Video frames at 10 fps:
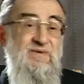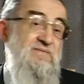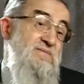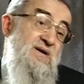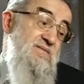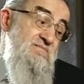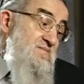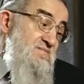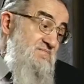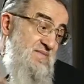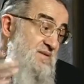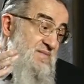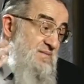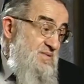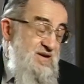Maybe my, my,
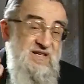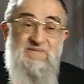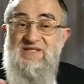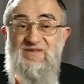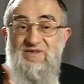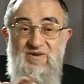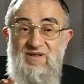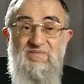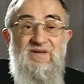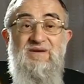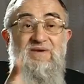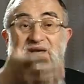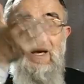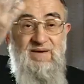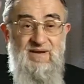my parents must have told me
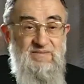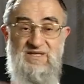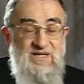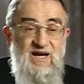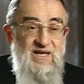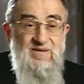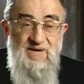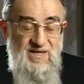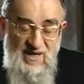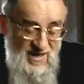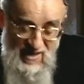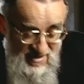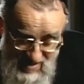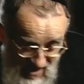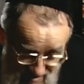about Mitzrayim, but I,
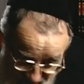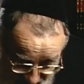I, I don't